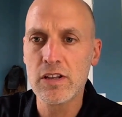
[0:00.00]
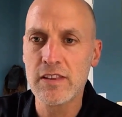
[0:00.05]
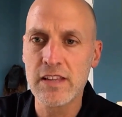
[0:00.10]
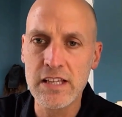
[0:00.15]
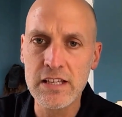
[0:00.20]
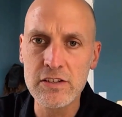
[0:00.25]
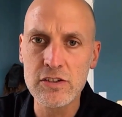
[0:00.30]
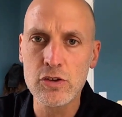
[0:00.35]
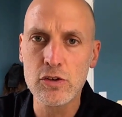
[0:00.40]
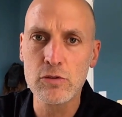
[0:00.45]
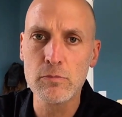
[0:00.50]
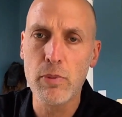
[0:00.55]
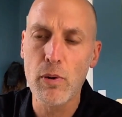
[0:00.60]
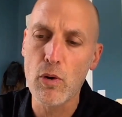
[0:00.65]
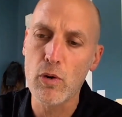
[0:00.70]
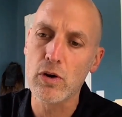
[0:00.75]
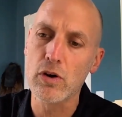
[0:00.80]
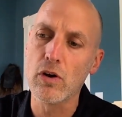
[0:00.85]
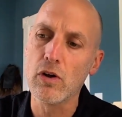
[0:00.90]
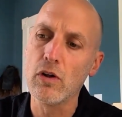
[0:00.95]
into the Intune
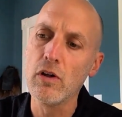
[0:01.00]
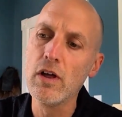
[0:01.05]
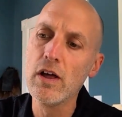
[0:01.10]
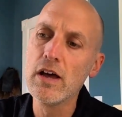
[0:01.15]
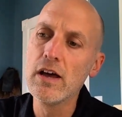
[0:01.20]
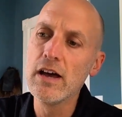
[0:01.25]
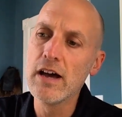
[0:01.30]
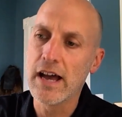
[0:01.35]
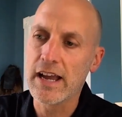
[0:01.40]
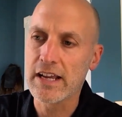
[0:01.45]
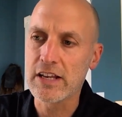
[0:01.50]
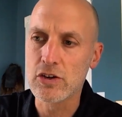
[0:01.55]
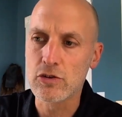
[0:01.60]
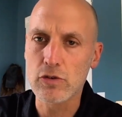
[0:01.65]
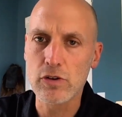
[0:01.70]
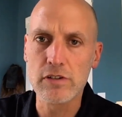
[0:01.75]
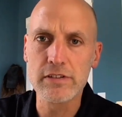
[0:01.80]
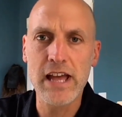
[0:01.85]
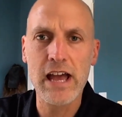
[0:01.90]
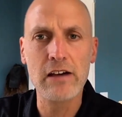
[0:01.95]
portal, I can
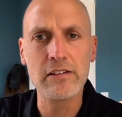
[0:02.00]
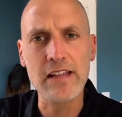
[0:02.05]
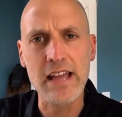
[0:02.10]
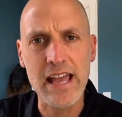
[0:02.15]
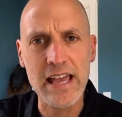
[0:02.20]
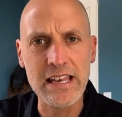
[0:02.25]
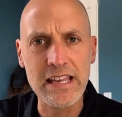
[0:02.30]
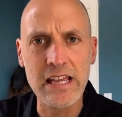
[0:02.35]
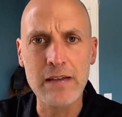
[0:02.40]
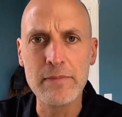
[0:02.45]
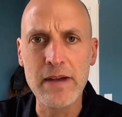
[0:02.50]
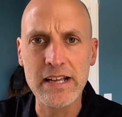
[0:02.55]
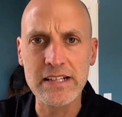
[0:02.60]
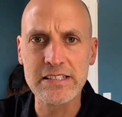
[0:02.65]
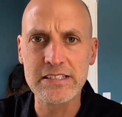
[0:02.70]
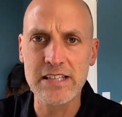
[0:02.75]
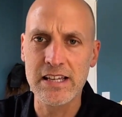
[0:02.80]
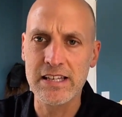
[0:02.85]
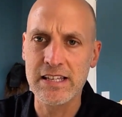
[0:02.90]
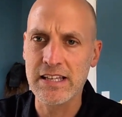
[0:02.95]
drill down to ADMX
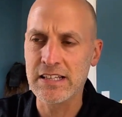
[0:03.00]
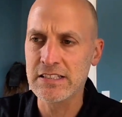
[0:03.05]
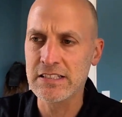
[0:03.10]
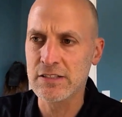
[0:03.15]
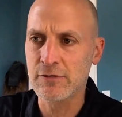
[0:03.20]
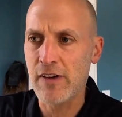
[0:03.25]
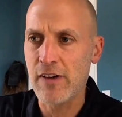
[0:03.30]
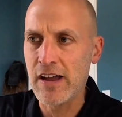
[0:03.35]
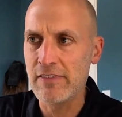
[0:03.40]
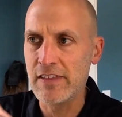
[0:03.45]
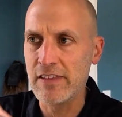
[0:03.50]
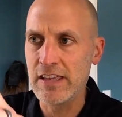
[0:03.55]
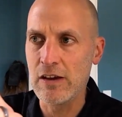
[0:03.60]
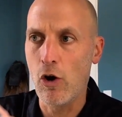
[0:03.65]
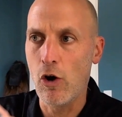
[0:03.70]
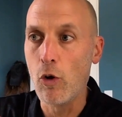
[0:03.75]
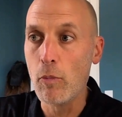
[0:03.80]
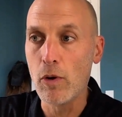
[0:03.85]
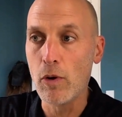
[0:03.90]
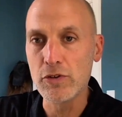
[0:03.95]
settings, find
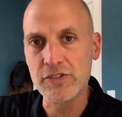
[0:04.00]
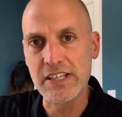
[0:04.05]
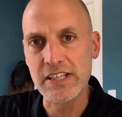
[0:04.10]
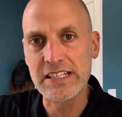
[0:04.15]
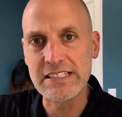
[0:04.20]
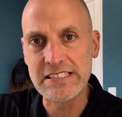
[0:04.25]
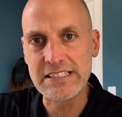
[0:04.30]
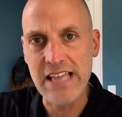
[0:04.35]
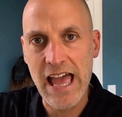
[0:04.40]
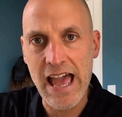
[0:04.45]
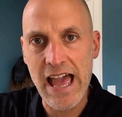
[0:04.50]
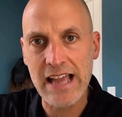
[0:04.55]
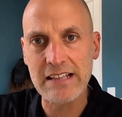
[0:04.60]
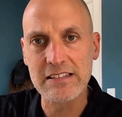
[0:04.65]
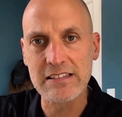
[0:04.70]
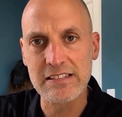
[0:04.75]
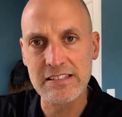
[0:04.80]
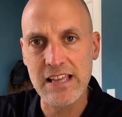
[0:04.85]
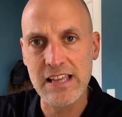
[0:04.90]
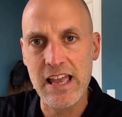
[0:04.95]
the almost
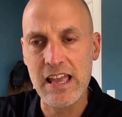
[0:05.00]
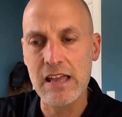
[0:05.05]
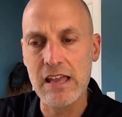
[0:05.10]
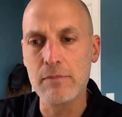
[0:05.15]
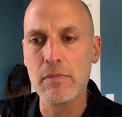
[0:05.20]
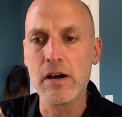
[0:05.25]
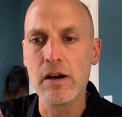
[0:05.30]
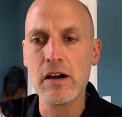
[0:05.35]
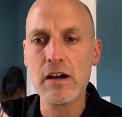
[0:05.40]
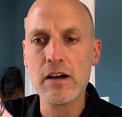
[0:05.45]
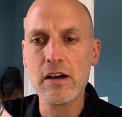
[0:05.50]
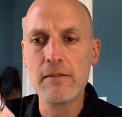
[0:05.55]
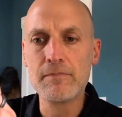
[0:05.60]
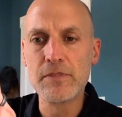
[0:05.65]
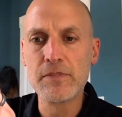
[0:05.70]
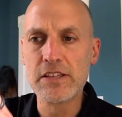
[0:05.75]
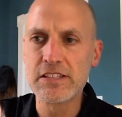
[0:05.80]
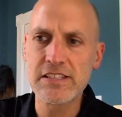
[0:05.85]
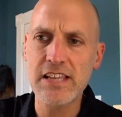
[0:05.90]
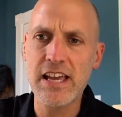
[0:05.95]
exact same
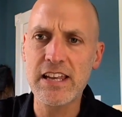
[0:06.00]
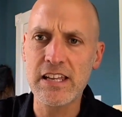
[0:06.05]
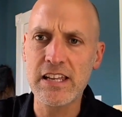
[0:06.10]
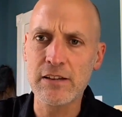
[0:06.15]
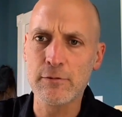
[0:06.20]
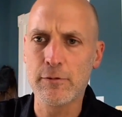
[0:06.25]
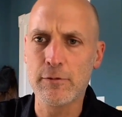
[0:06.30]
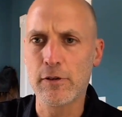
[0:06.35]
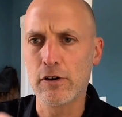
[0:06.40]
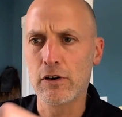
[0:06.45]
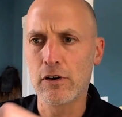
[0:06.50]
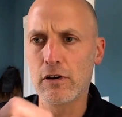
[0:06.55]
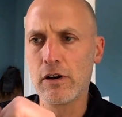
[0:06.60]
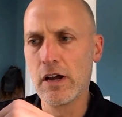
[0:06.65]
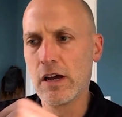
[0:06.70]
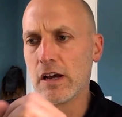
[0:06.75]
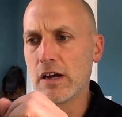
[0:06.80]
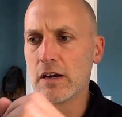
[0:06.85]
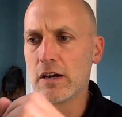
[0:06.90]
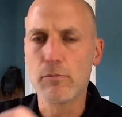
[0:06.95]
setting
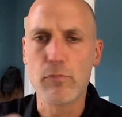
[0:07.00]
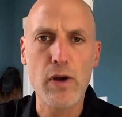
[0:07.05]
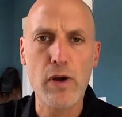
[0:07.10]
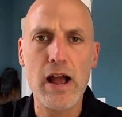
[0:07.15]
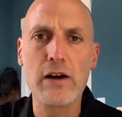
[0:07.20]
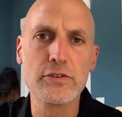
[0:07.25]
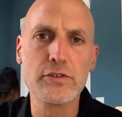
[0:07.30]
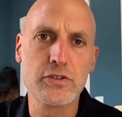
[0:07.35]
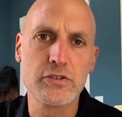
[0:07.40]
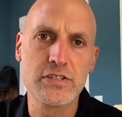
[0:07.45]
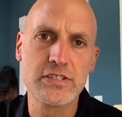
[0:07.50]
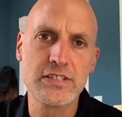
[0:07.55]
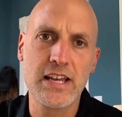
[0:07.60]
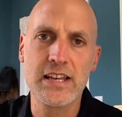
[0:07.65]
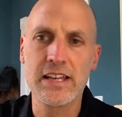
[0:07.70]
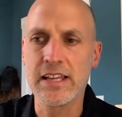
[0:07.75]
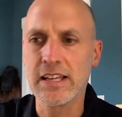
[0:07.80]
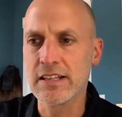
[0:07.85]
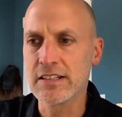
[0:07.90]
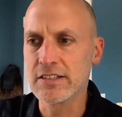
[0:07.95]
for browser
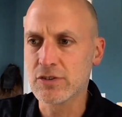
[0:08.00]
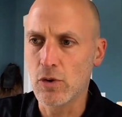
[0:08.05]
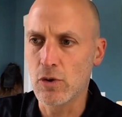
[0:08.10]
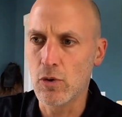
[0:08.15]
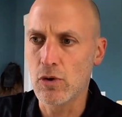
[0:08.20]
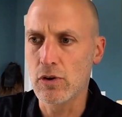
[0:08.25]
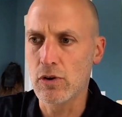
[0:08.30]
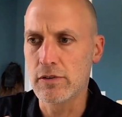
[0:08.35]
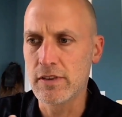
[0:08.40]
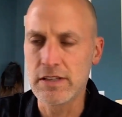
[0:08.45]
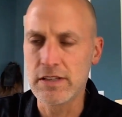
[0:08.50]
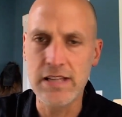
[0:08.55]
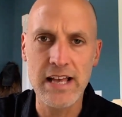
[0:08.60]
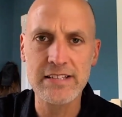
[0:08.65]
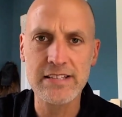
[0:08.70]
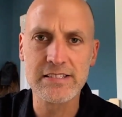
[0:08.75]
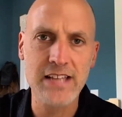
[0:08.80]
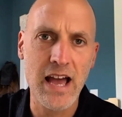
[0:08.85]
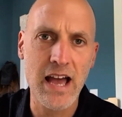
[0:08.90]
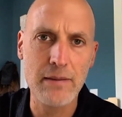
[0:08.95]
settings or the
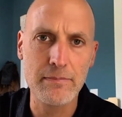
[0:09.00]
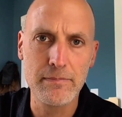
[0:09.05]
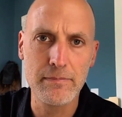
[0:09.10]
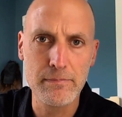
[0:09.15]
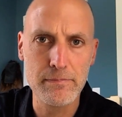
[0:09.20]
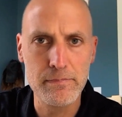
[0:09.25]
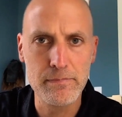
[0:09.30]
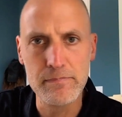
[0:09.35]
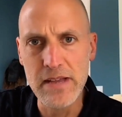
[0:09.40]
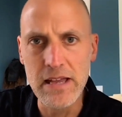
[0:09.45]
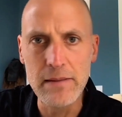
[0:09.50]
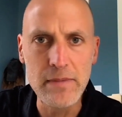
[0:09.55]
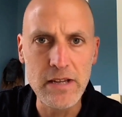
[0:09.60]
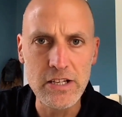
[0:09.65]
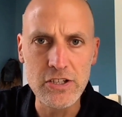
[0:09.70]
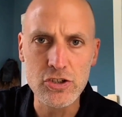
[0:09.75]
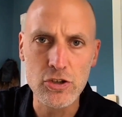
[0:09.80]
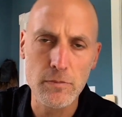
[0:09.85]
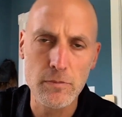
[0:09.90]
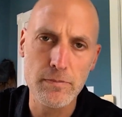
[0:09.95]
desktop
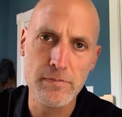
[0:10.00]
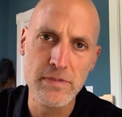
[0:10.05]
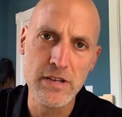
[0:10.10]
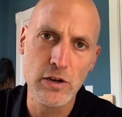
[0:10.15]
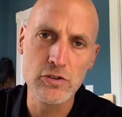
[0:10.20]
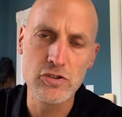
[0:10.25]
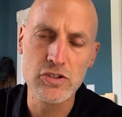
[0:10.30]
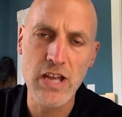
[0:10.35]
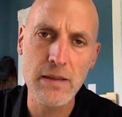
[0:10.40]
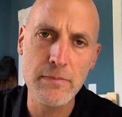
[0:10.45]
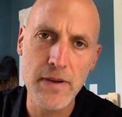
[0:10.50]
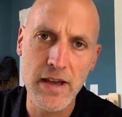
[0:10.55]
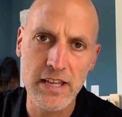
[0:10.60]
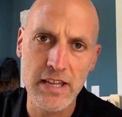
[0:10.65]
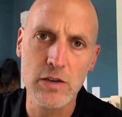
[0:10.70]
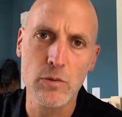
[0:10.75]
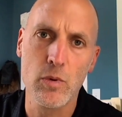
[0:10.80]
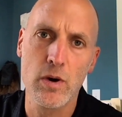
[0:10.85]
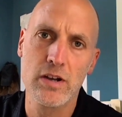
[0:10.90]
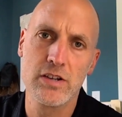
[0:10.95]
image or
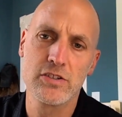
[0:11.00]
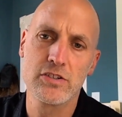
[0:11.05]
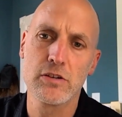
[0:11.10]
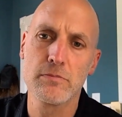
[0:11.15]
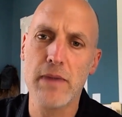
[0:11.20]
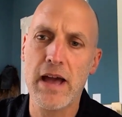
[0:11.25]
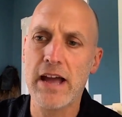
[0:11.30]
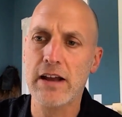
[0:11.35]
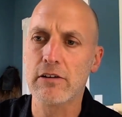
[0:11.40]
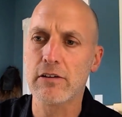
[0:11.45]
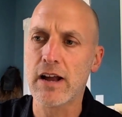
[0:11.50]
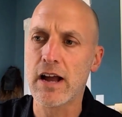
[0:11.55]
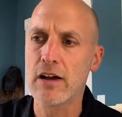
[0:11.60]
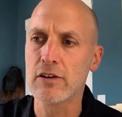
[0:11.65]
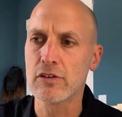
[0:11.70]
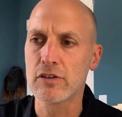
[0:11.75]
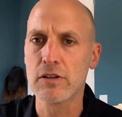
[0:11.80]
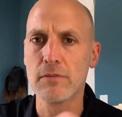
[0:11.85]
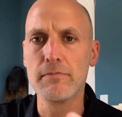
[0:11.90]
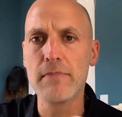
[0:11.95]
JPEG you want as your
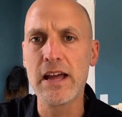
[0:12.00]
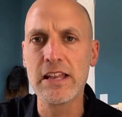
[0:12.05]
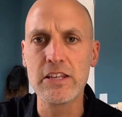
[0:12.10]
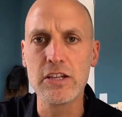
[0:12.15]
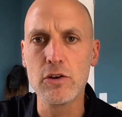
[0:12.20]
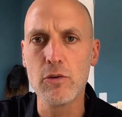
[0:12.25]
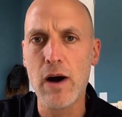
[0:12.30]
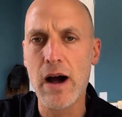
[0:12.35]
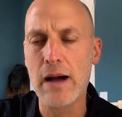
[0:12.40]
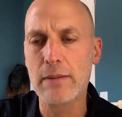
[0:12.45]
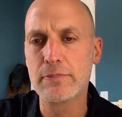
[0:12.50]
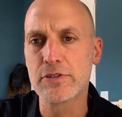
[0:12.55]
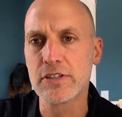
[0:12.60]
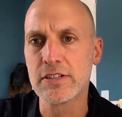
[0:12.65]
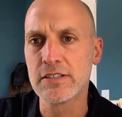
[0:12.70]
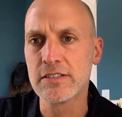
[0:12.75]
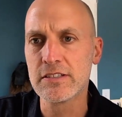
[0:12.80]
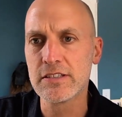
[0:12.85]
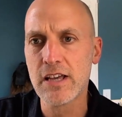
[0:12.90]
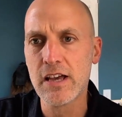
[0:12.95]
background or the menu
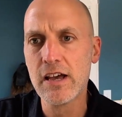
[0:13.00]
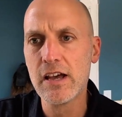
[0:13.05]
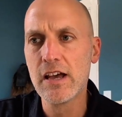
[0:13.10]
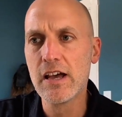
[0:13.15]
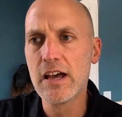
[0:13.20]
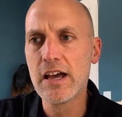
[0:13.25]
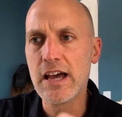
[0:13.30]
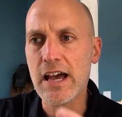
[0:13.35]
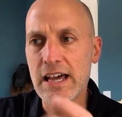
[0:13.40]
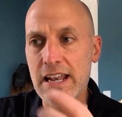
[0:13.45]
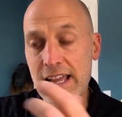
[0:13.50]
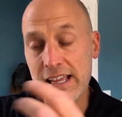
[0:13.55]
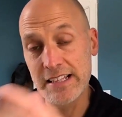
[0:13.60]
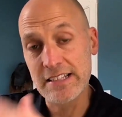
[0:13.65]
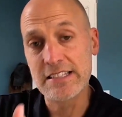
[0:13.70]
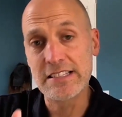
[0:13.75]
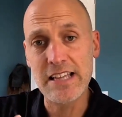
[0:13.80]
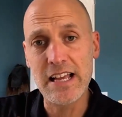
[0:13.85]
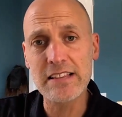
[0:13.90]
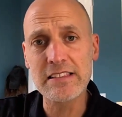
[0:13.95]
options. And I
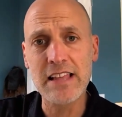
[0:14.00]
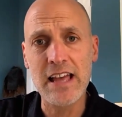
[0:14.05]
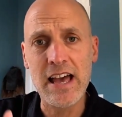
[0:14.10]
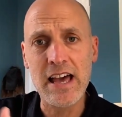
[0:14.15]
can set